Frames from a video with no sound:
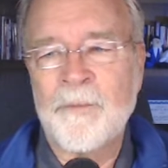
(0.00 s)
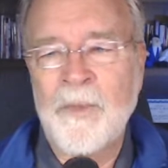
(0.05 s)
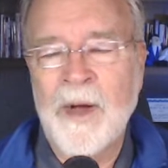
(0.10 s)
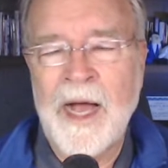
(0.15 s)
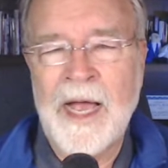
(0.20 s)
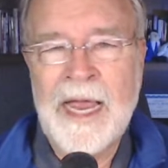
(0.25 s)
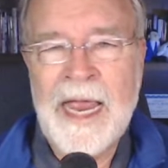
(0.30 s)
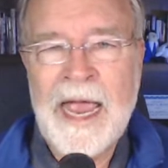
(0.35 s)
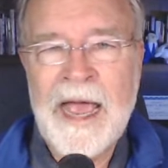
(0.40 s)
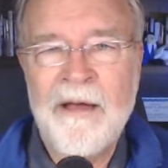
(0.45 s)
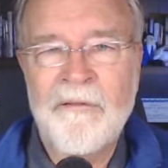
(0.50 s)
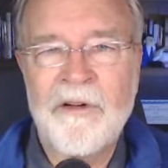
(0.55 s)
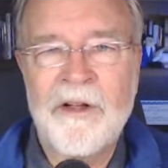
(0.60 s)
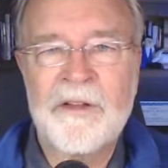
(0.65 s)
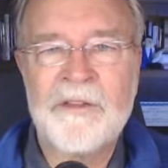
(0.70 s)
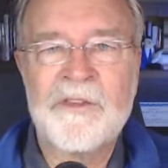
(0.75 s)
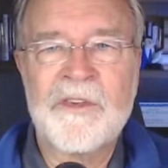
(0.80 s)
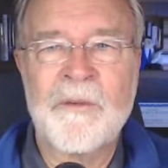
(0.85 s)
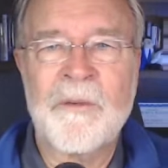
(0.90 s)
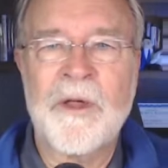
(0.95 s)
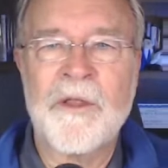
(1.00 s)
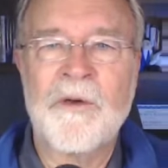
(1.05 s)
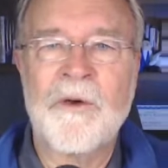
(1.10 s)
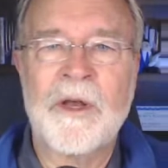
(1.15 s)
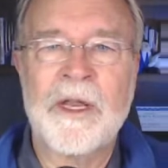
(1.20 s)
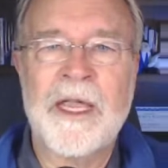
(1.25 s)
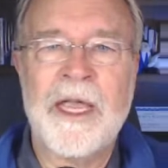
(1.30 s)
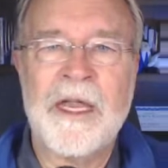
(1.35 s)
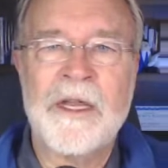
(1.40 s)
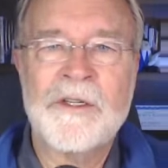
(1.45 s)
I have on some other
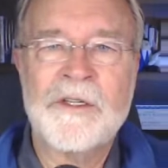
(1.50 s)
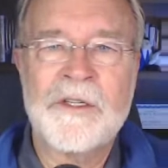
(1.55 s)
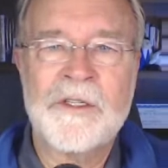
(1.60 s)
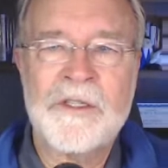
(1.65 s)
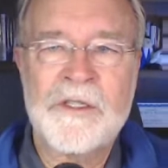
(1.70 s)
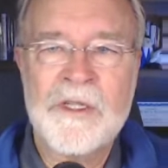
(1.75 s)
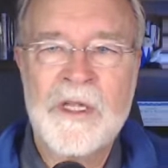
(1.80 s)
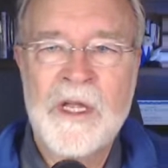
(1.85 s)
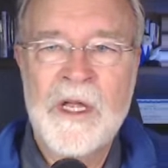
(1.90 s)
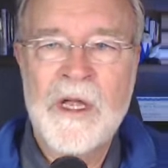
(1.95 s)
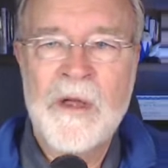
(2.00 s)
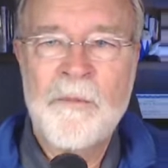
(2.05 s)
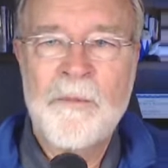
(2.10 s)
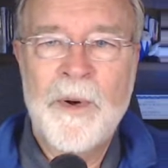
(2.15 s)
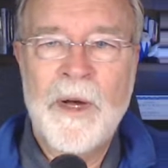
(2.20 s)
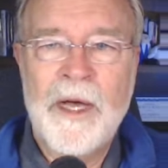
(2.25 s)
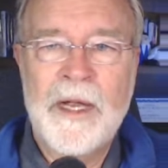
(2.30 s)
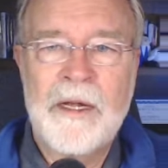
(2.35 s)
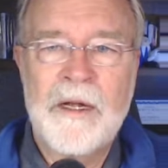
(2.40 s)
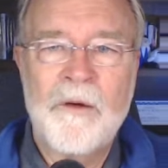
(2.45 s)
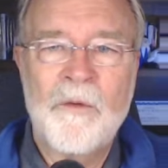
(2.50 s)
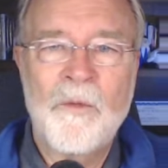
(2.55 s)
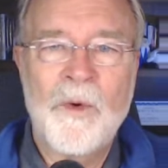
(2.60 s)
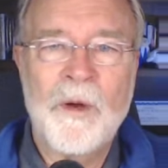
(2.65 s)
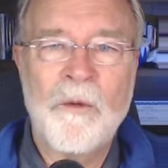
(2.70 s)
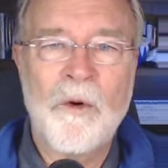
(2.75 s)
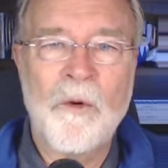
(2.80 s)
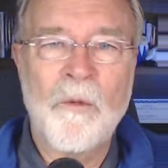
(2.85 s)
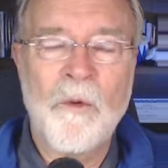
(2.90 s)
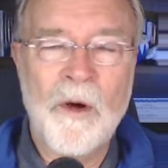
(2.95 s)
occasions, but we
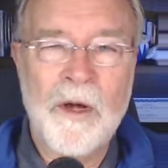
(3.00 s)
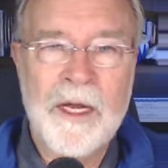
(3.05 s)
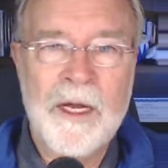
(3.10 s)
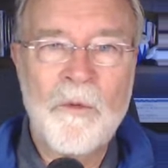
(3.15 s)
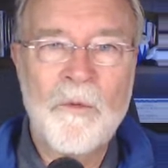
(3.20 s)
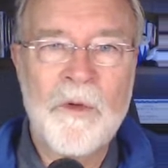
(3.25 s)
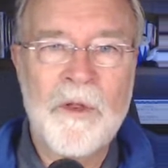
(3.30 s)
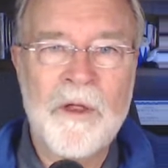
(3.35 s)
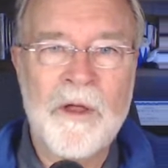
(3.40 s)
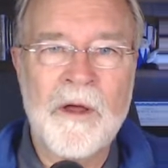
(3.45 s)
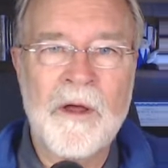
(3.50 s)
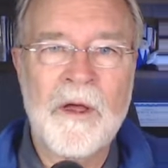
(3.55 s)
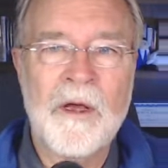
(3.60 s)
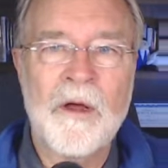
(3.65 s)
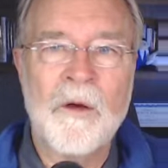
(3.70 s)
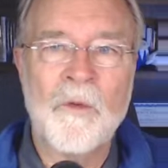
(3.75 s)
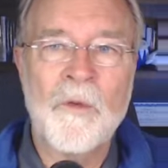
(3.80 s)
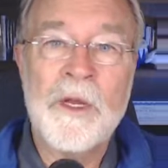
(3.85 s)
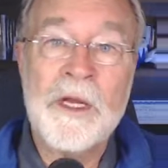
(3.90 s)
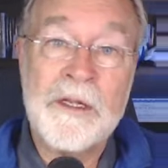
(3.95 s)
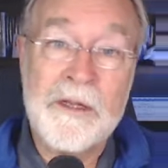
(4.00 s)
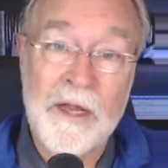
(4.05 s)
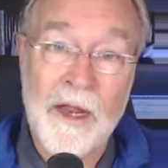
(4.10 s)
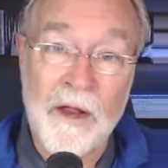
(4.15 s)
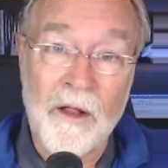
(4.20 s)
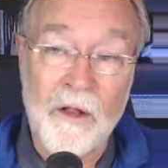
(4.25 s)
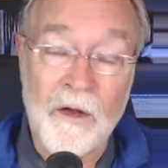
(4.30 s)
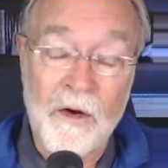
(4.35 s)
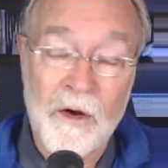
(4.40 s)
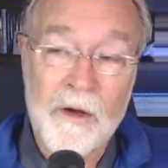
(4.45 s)
were working with a
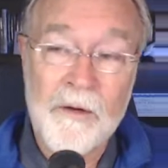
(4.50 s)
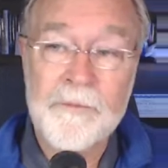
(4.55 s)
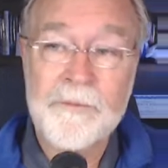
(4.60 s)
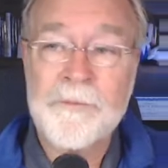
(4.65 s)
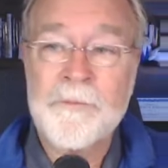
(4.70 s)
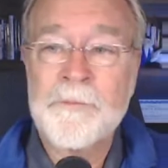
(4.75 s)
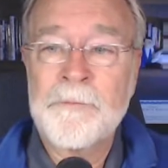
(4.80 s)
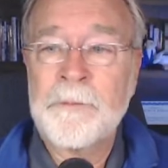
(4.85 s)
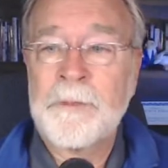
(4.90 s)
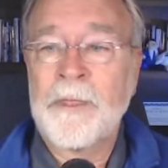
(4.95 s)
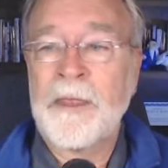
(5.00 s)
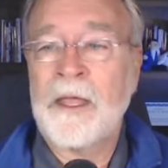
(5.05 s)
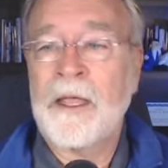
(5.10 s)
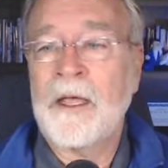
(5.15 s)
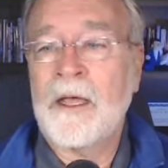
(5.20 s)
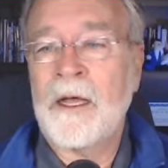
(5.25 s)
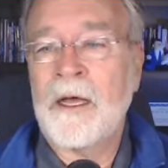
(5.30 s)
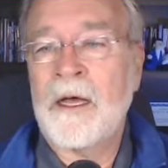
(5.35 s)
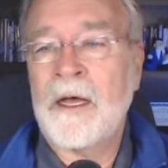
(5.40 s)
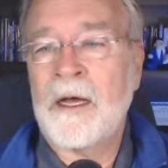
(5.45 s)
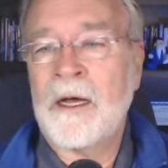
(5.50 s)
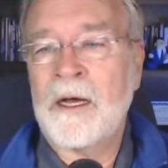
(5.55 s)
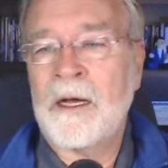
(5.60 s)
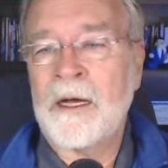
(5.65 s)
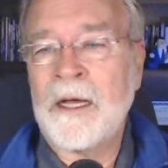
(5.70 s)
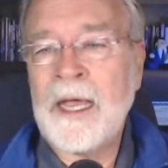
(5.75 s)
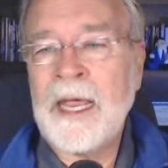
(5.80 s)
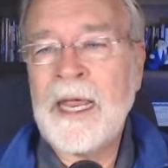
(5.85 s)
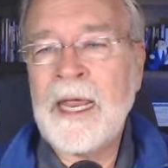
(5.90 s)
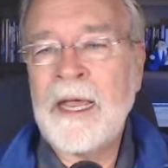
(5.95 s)
retailer,
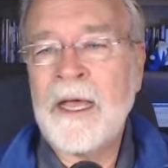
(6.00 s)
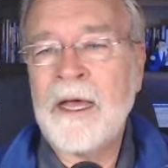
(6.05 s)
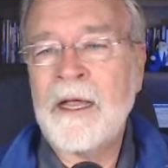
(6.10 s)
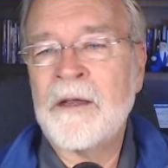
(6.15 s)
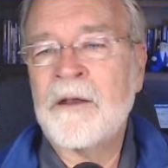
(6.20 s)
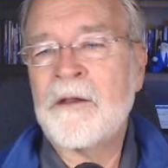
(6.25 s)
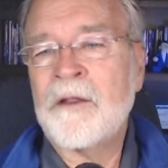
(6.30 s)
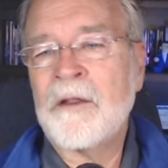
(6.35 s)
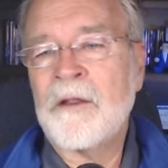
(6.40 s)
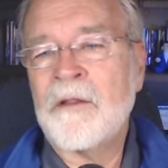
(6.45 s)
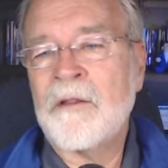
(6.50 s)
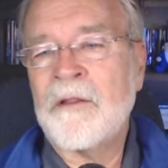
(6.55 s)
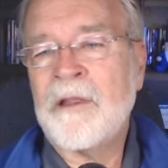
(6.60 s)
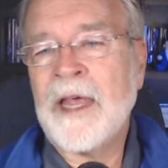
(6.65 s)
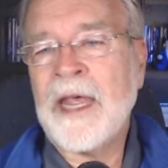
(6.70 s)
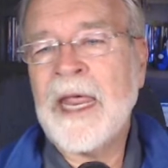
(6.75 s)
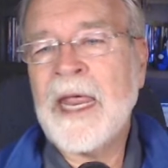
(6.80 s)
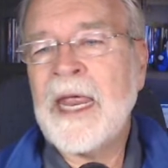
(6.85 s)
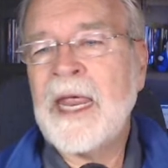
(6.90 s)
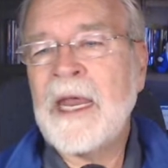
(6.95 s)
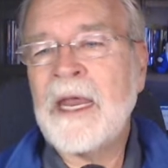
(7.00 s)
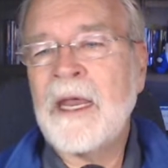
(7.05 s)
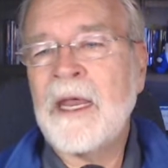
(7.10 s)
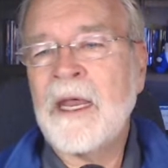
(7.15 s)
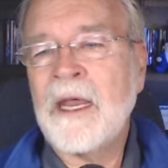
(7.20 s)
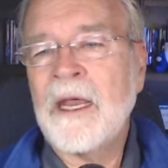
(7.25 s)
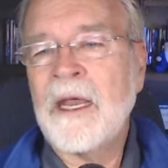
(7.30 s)
and they